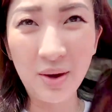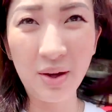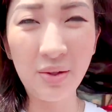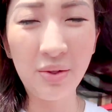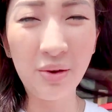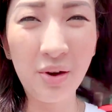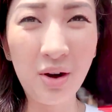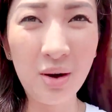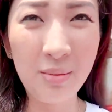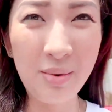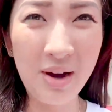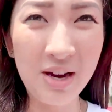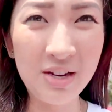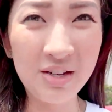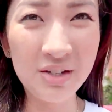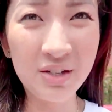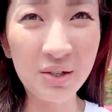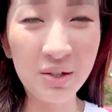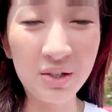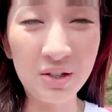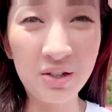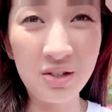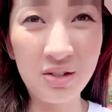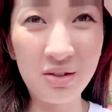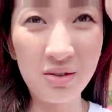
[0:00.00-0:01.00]
so I thought I might
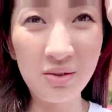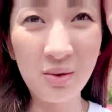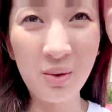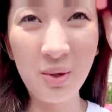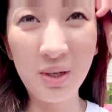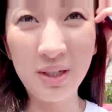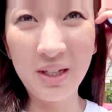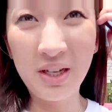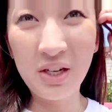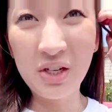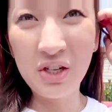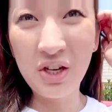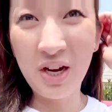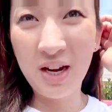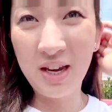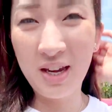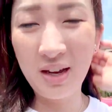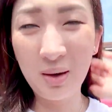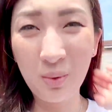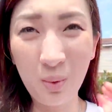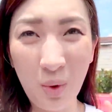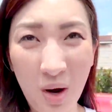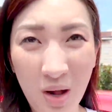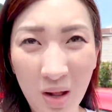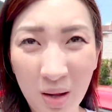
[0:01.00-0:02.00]
just quickly
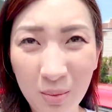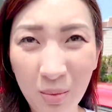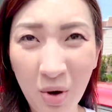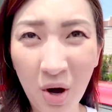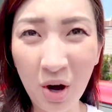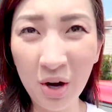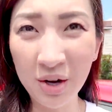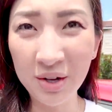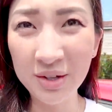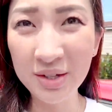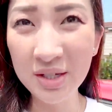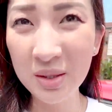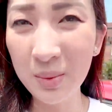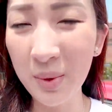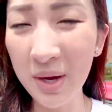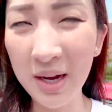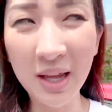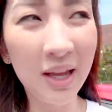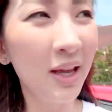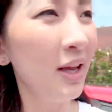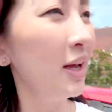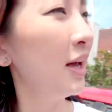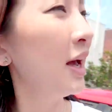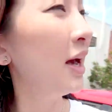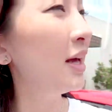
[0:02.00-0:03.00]
check in while I'm hot and
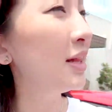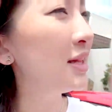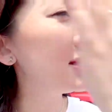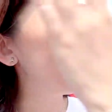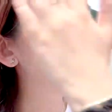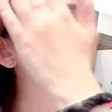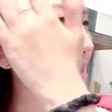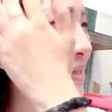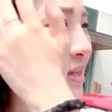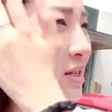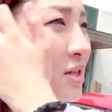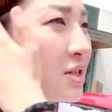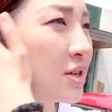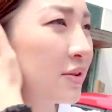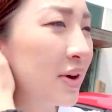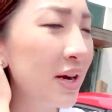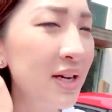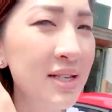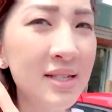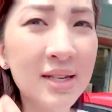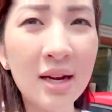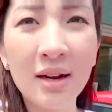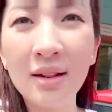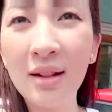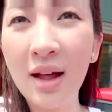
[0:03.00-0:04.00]
sweaty, and this is in
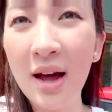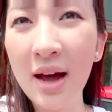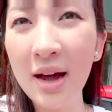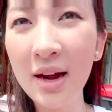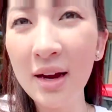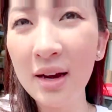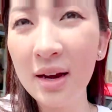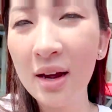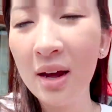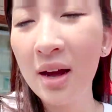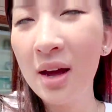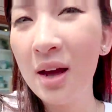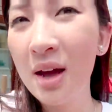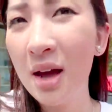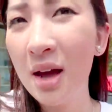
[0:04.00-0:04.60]
direct sunlight.